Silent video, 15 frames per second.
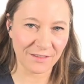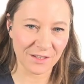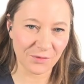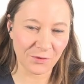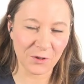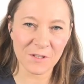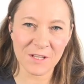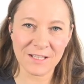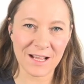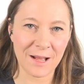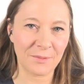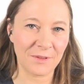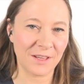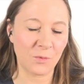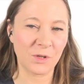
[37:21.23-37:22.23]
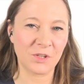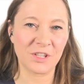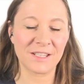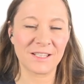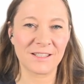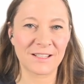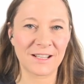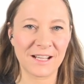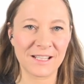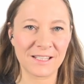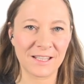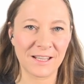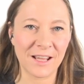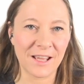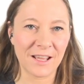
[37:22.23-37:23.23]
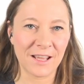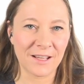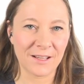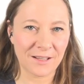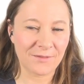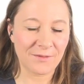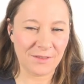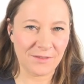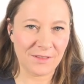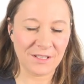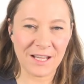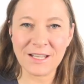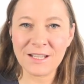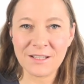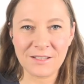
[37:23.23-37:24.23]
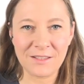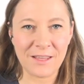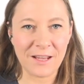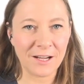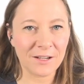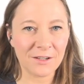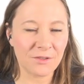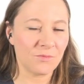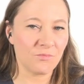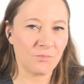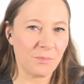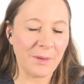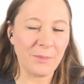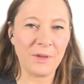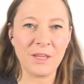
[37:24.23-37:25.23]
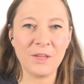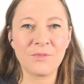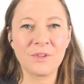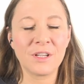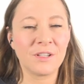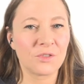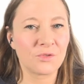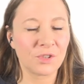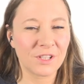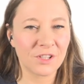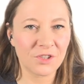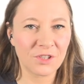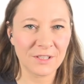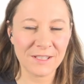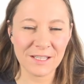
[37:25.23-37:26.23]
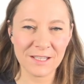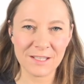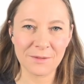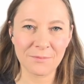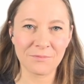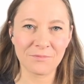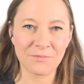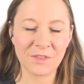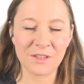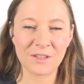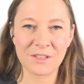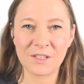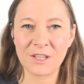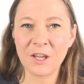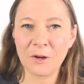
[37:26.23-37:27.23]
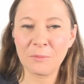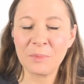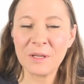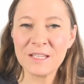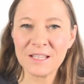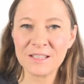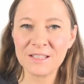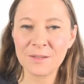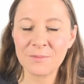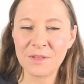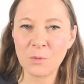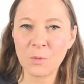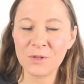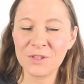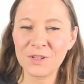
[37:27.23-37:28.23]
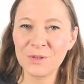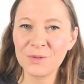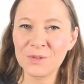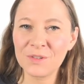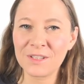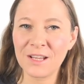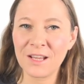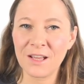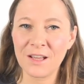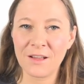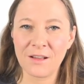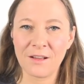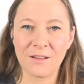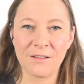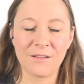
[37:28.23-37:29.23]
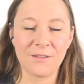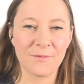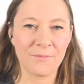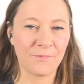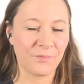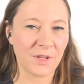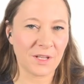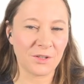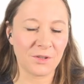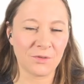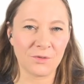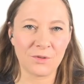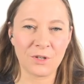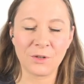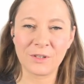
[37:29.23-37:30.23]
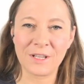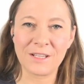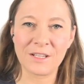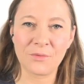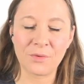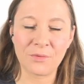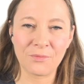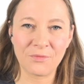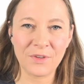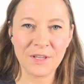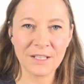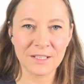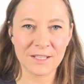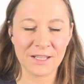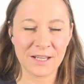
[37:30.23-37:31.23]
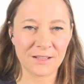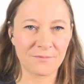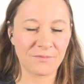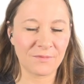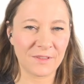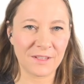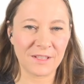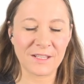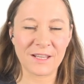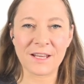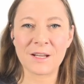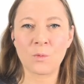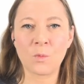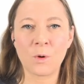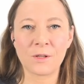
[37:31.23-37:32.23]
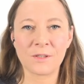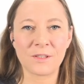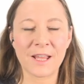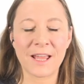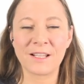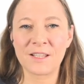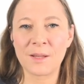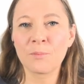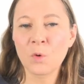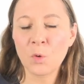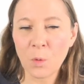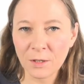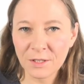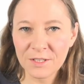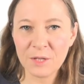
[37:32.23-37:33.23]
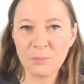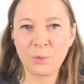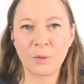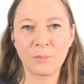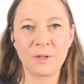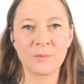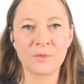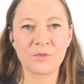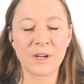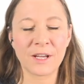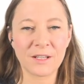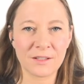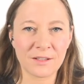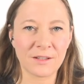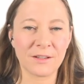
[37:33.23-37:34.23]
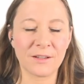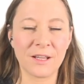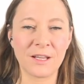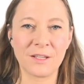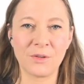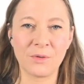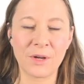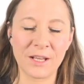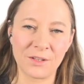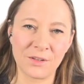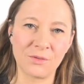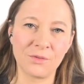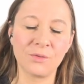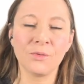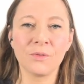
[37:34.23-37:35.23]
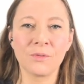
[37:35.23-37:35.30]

this first example that we just discussed, the data is there, maybe even in a traditional system, this E R P system that was used, um, and you looked at different fields, and the data was had some quality problems, right? Uh, and you had to do